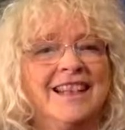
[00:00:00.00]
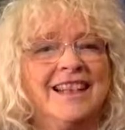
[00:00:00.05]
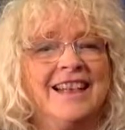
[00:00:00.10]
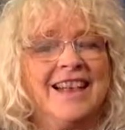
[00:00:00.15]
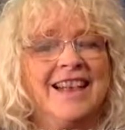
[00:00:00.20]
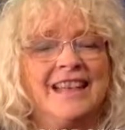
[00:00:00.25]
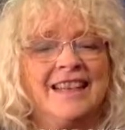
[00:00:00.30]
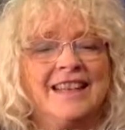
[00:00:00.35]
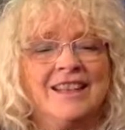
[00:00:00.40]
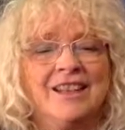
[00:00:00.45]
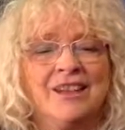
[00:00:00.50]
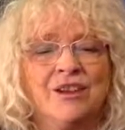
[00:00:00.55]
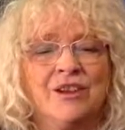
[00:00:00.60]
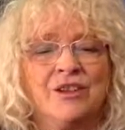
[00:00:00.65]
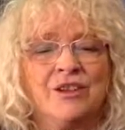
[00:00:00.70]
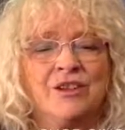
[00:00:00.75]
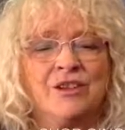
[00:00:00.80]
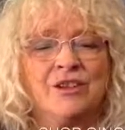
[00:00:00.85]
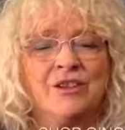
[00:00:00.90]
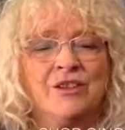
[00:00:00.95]
That's
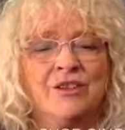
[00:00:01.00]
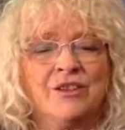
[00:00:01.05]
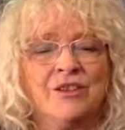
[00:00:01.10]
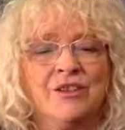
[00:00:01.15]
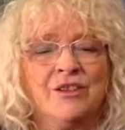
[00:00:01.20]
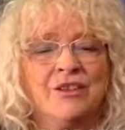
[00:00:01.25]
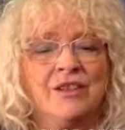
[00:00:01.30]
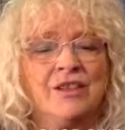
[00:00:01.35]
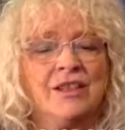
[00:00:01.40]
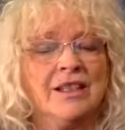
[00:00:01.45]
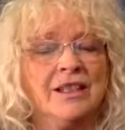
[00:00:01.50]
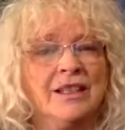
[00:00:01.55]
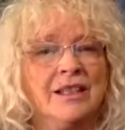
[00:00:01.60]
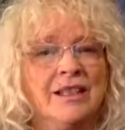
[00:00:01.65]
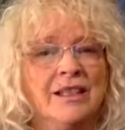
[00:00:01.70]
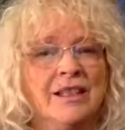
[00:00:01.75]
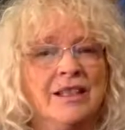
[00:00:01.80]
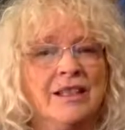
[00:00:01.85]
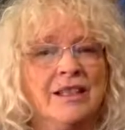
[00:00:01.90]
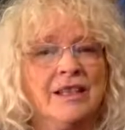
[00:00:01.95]
also
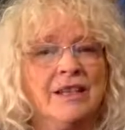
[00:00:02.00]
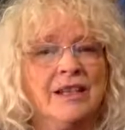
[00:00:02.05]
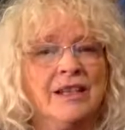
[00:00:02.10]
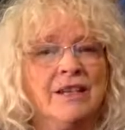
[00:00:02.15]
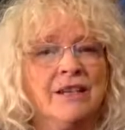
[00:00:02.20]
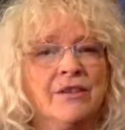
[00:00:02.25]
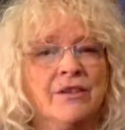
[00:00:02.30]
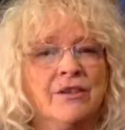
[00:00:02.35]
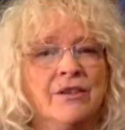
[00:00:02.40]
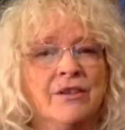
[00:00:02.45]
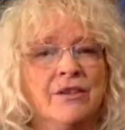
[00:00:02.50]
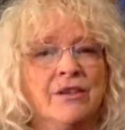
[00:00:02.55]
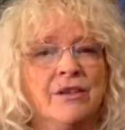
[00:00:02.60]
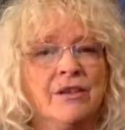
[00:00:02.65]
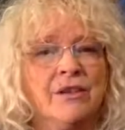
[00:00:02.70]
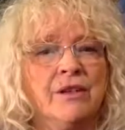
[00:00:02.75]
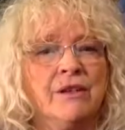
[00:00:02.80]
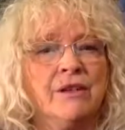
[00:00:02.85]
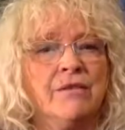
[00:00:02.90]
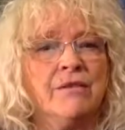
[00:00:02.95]
the
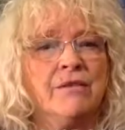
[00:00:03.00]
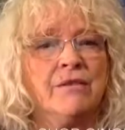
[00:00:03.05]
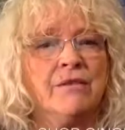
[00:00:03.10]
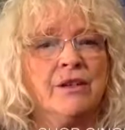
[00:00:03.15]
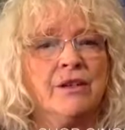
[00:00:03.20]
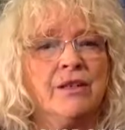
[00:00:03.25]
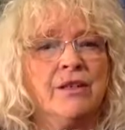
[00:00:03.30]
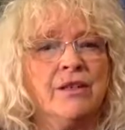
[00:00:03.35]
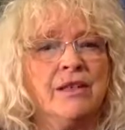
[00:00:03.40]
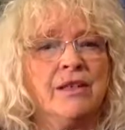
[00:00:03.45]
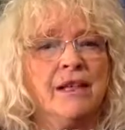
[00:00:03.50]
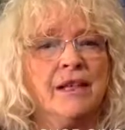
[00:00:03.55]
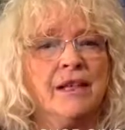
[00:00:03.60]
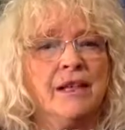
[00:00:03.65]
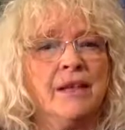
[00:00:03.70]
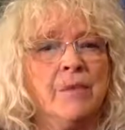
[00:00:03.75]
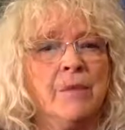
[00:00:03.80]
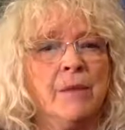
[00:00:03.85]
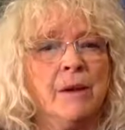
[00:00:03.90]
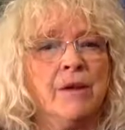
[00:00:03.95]
anniversary of us
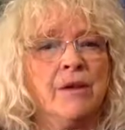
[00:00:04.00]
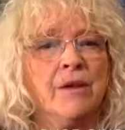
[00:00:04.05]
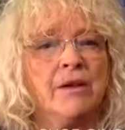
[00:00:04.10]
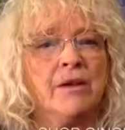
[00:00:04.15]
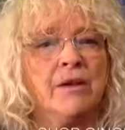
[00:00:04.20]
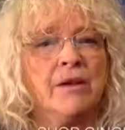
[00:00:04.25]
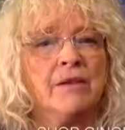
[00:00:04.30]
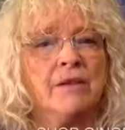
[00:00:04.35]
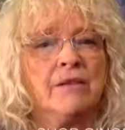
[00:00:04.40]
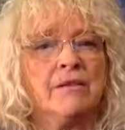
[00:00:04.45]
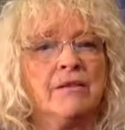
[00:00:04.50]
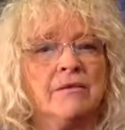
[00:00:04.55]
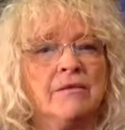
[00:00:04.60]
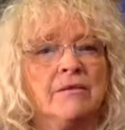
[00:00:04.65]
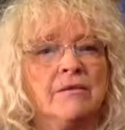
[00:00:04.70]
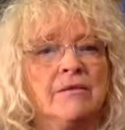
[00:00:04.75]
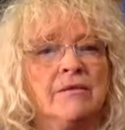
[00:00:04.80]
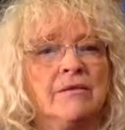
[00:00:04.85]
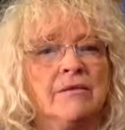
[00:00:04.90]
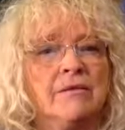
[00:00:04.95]
getting married.
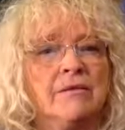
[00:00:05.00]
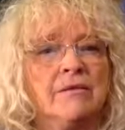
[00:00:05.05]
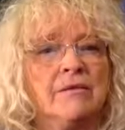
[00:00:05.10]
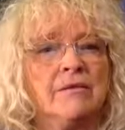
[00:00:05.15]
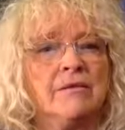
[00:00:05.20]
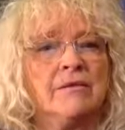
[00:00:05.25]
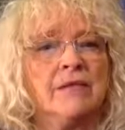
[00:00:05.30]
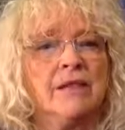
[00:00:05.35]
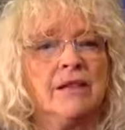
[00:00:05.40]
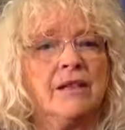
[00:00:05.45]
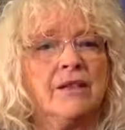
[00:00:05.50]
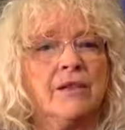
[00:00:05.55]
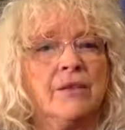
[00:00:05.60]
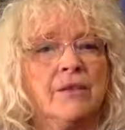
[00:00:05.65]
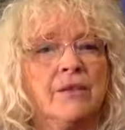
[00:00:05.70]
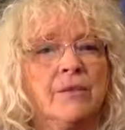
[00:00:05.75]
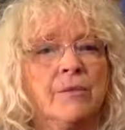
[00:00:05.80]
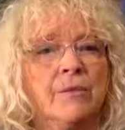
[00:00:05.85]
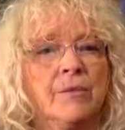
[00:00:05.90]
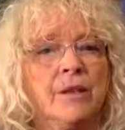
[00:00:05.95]
I'd
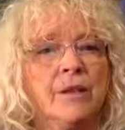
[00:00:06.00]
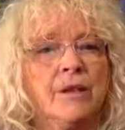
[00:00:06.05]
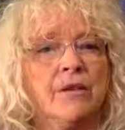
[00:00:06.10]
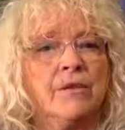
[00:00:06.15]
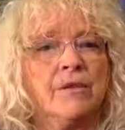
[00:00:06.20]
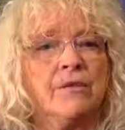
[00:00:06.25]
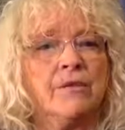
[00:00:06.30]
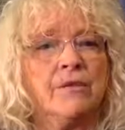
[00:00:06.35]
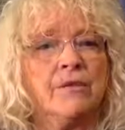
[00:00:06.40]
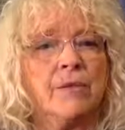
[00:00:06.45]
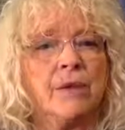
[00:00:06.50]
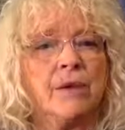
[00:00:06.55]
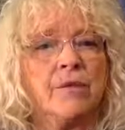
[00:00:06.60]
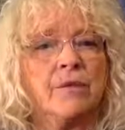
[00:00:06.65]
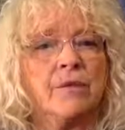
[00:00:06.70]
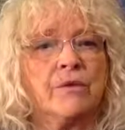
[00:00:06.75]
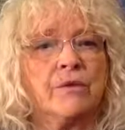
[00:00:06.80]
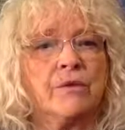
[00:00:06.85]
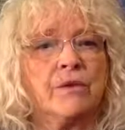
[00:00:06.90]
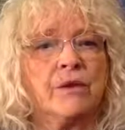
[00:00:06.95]
already been here for about
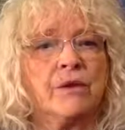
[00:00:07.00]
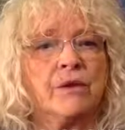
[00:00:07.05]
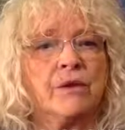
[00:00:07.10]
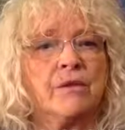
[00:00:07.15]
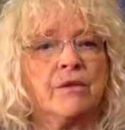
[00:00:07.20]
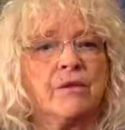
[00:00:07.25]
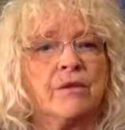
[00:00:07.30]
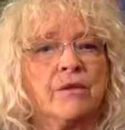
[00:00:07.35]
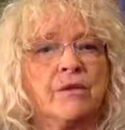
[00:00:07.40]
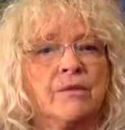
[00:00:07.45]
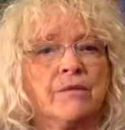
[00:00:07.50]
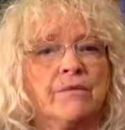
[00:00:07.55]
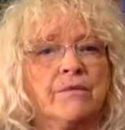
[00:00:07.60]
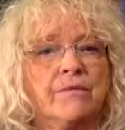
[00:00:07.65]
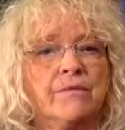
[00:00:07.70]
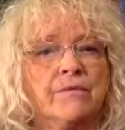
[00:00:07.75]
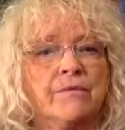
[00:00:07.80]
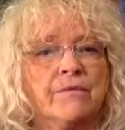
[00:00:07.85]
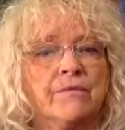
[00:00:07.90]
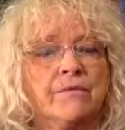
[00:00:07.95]
four years.
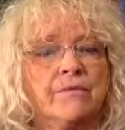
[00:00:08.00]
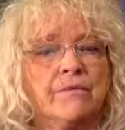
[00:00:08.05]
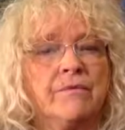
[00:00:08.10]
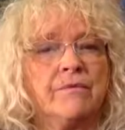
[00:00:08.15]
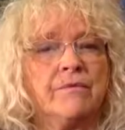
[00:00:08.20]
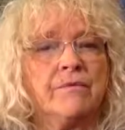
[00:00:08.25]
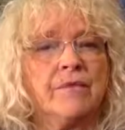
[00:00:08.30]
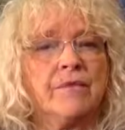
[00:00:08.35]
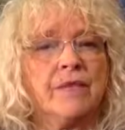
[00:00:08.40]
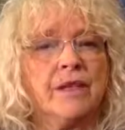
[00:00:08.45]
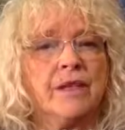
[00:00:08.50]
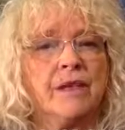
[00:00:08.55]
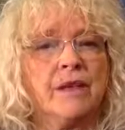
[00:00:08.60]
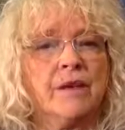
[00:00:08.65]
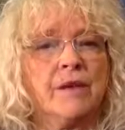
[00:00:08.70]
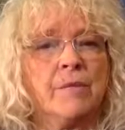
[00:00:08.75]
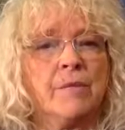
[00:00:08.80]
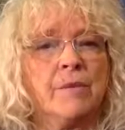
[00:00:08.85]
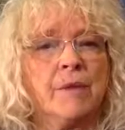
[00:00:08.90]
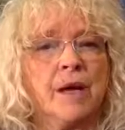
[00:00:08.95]
And he
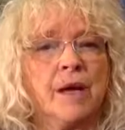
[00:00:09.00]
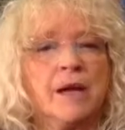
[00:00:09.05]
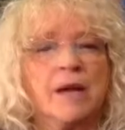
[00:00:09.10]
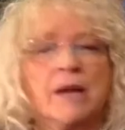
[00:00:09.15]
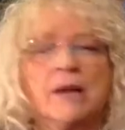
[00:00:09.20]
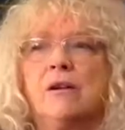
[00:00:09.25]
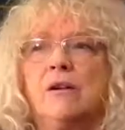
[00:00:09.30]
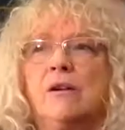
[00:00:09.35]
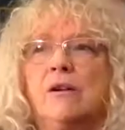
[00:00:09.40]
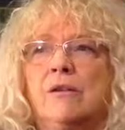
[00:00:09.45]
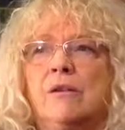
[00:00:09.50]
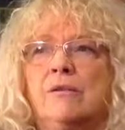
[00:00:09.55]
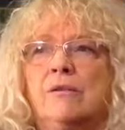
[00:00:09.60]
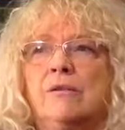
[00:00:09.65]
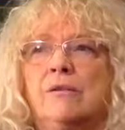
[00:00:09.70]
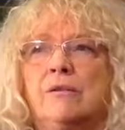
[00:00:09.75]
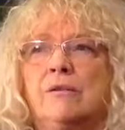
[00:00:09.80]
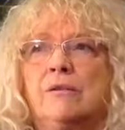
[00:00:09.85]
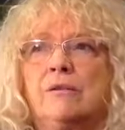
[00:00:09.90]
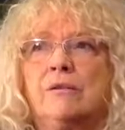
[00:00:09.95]
got back off
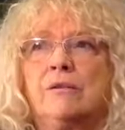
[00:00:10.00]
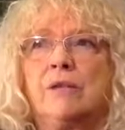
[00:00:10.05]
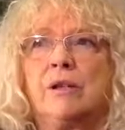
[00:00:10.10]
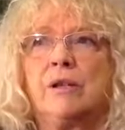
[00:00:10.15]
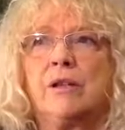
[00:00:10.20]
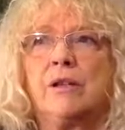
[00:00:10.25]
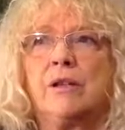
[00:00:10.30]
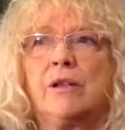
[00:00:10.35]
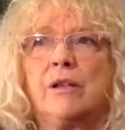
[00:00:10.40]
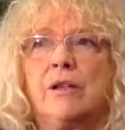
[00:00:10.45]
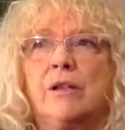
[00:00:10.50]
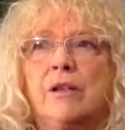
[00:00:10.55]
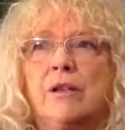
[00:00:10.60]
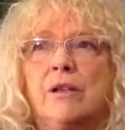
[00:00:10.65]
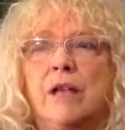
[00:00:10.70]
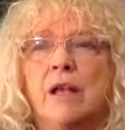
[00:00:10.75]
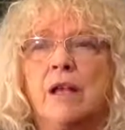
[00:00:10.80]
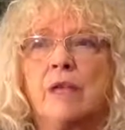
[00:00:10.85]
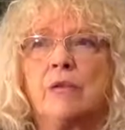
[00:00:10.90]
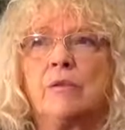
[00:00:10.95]
of one of the
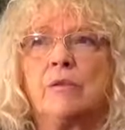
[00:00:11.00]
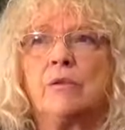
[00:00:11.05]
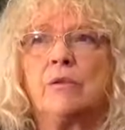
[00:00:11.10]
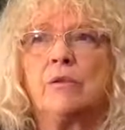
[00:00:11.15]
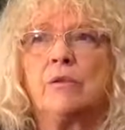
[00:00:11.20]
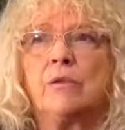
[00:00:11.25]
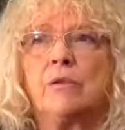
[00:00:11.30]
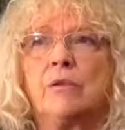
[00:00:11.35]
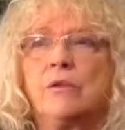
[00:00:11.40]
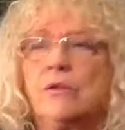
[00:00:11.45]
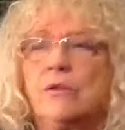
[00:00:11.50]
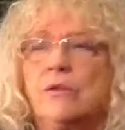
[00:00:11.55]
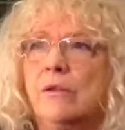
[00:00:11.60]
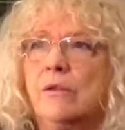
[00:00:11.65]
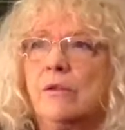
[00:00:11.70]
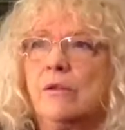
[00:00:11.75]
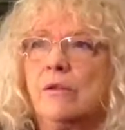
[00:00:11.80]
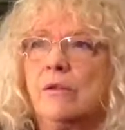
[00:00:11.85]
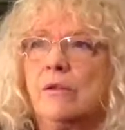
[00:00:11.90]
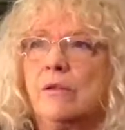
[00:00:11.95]
animal
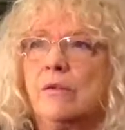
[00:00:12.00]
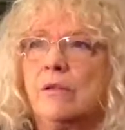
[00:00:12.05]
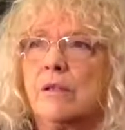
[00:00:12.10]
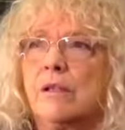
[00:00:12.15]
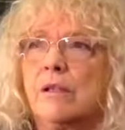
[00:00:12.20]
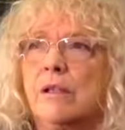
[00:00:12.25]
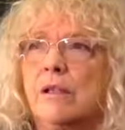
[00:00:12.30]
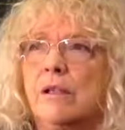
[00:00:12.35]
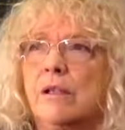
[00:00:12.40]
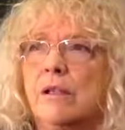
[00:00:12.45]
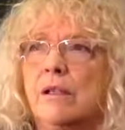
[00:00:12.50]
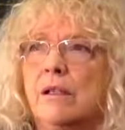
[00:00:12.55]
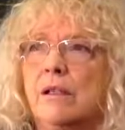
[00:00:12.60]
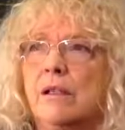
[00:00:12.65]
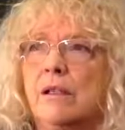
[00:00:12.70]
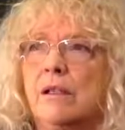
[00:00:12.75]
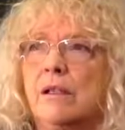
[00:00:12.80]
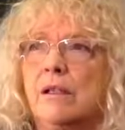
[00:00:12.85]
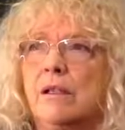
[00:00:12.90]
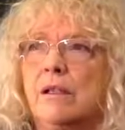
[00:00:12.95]
tour, was it? And he